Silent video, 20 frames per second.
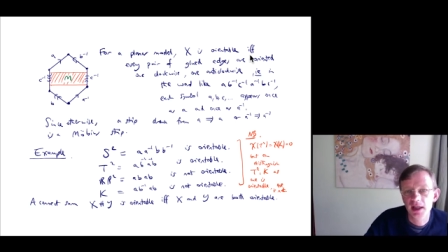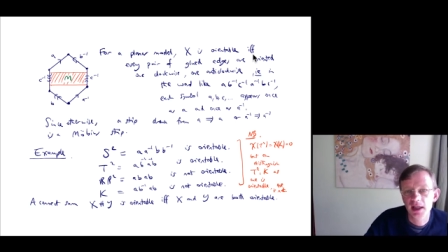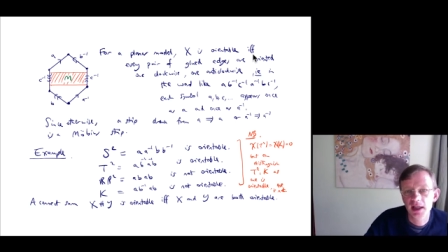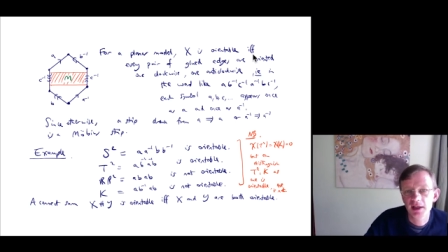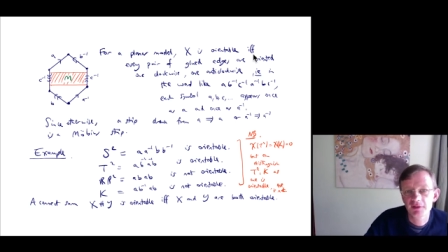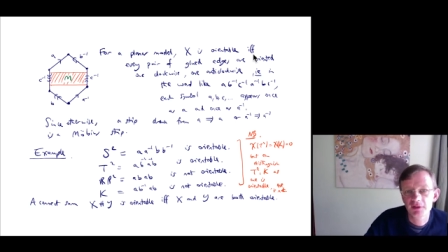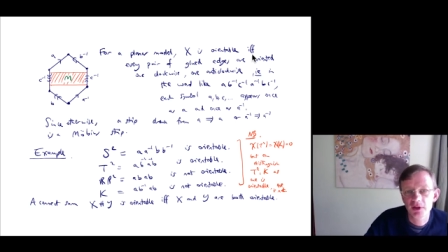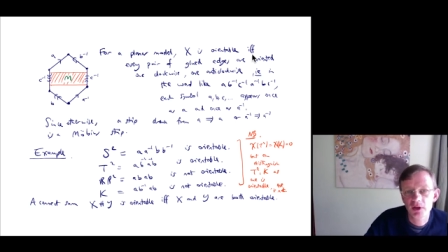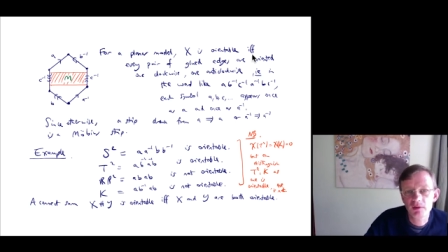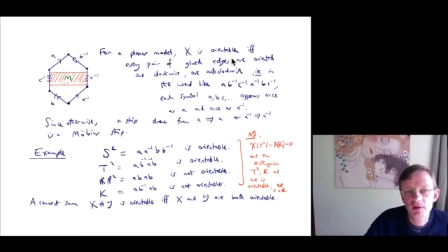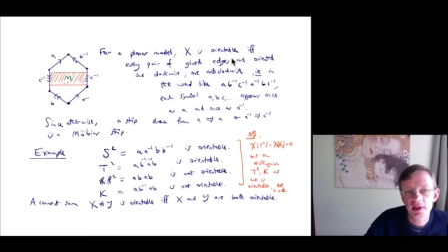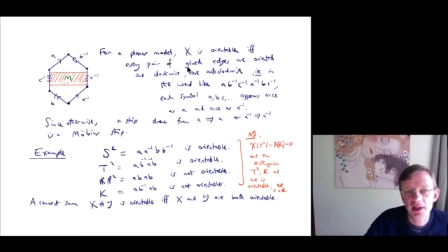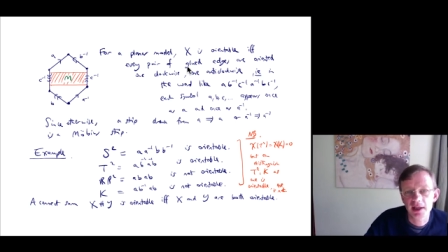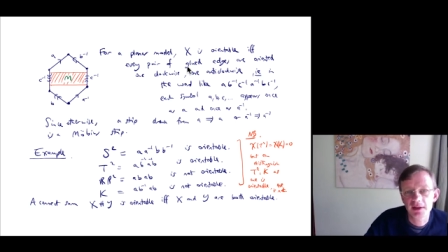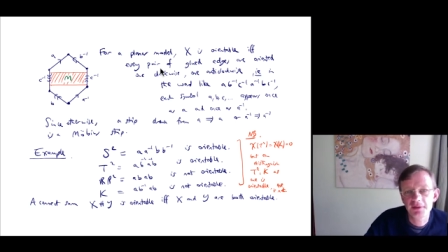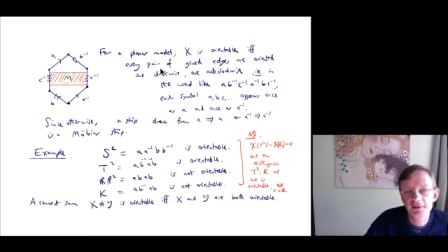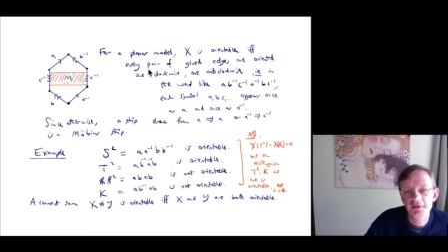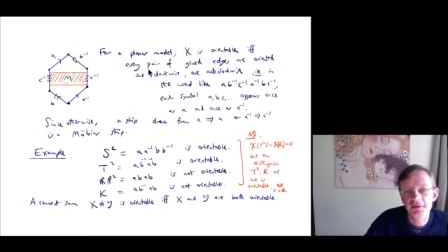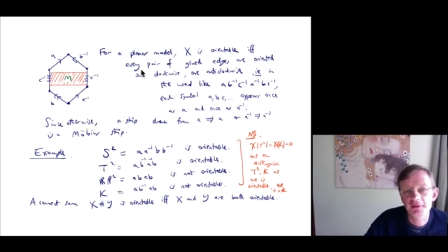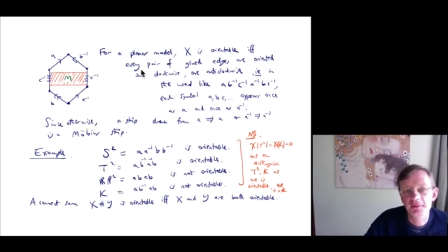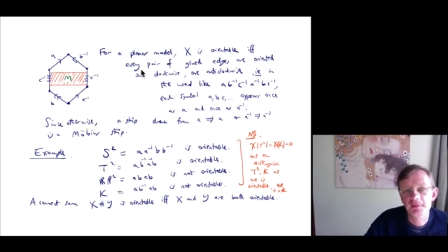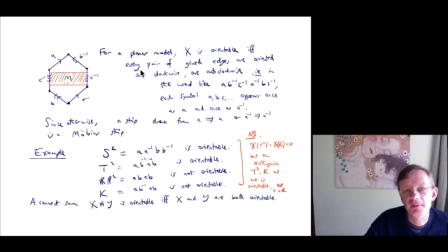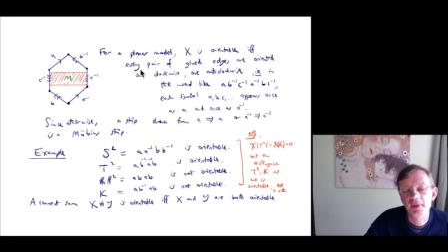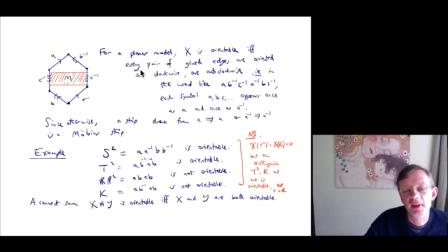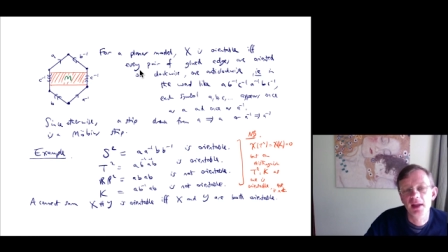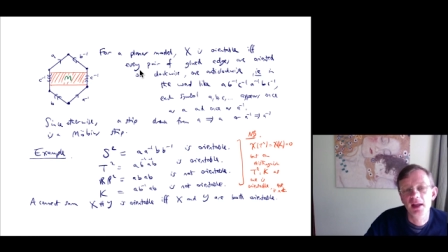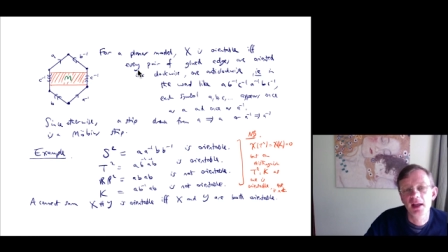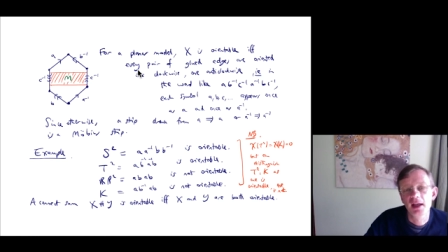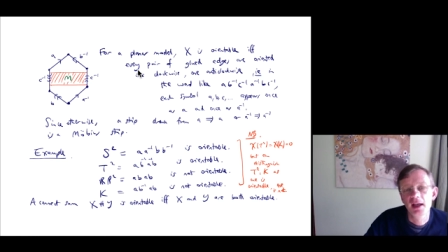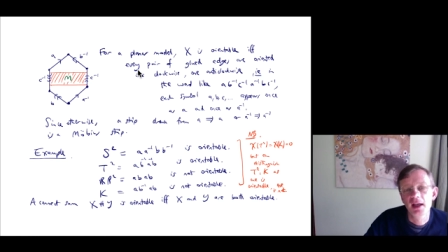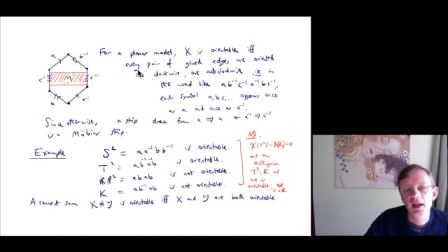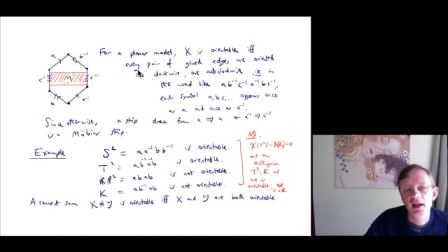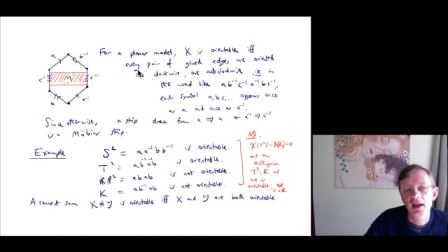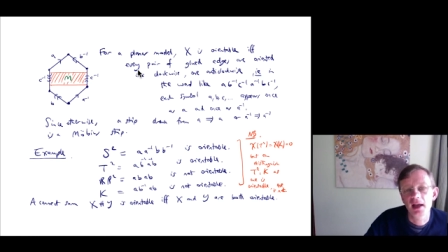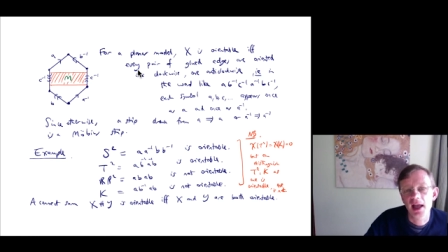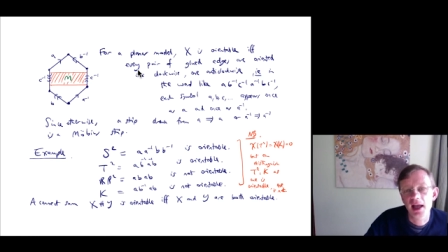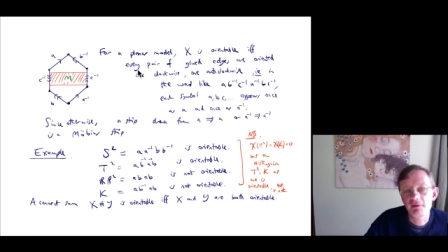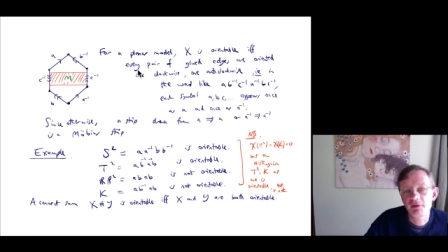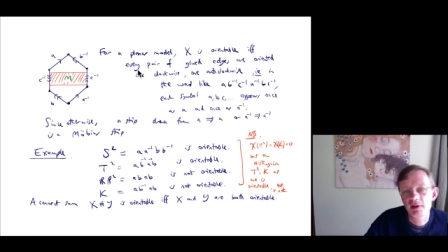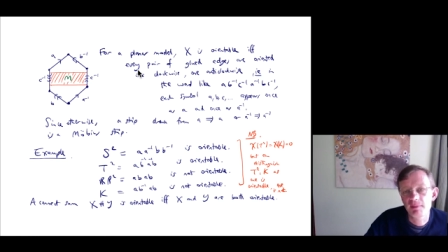if and only if
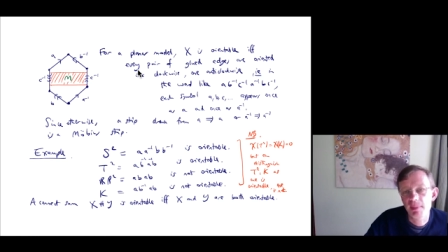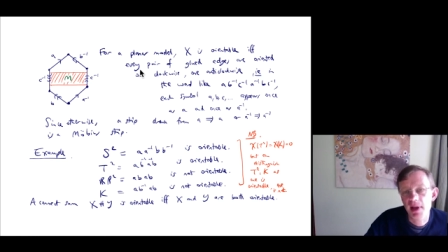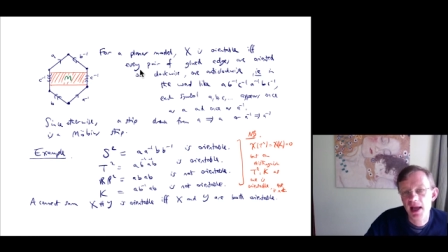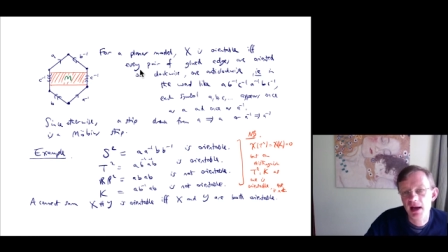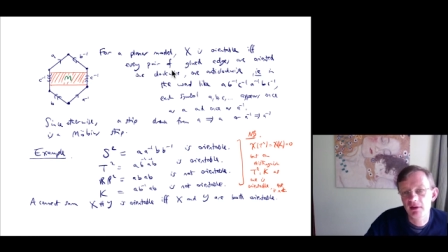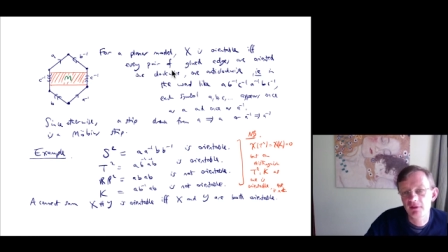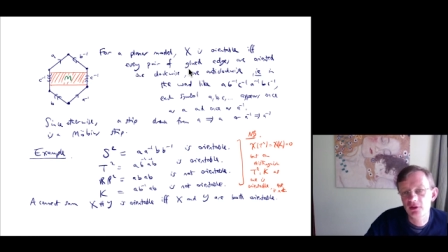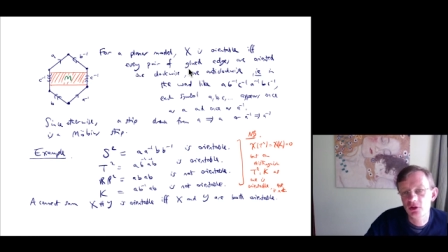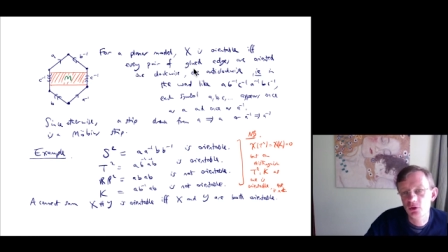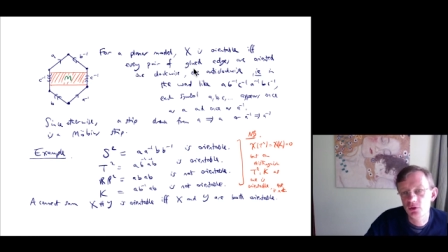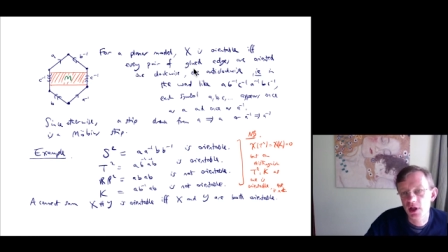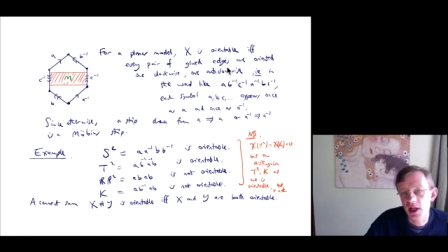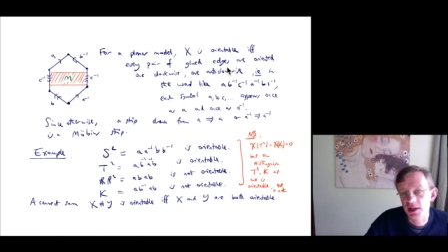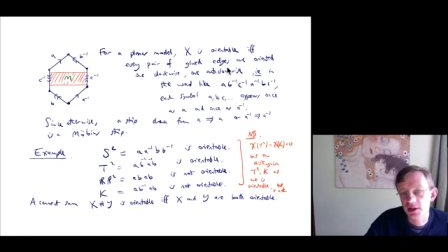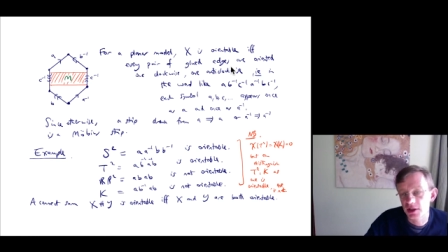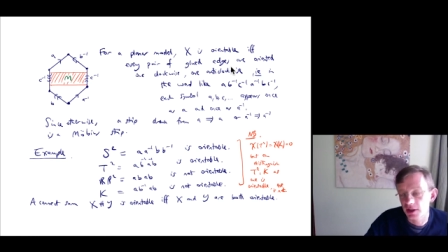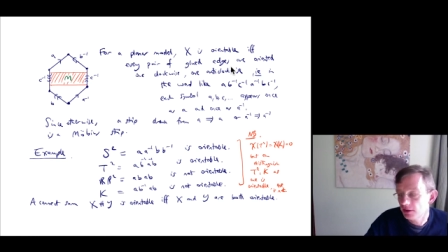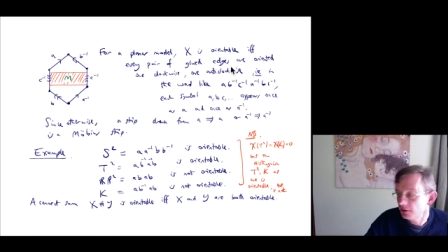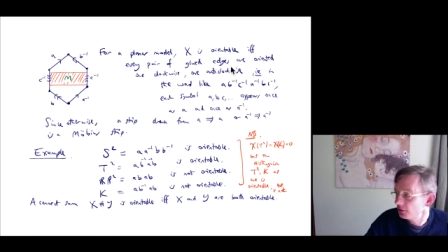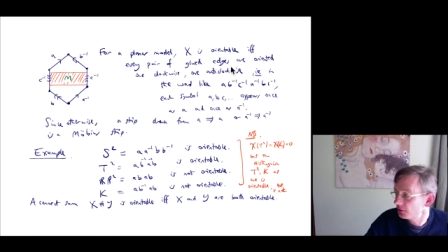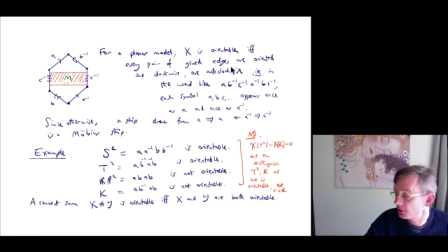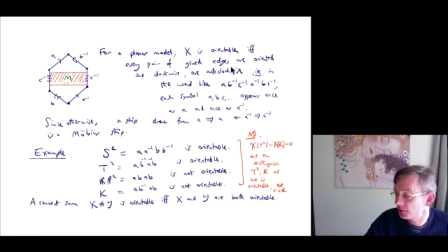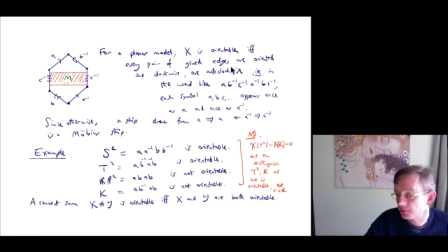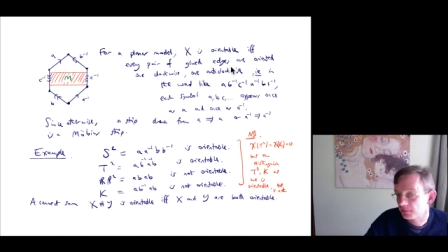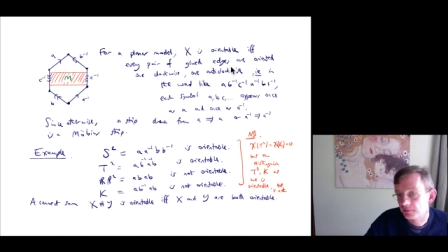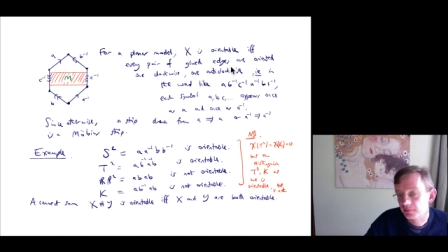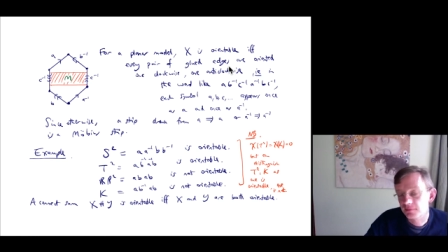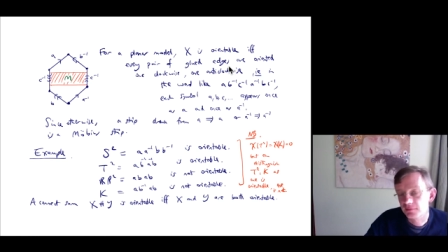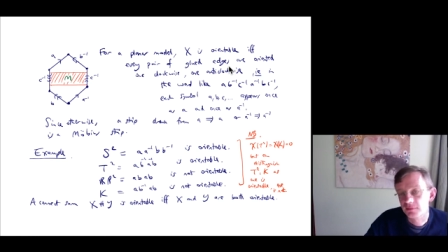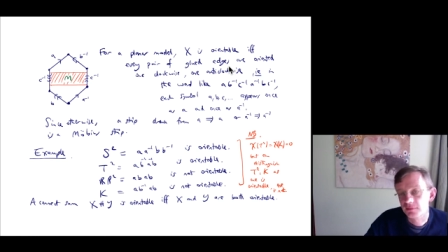Uh, every pair of glued edges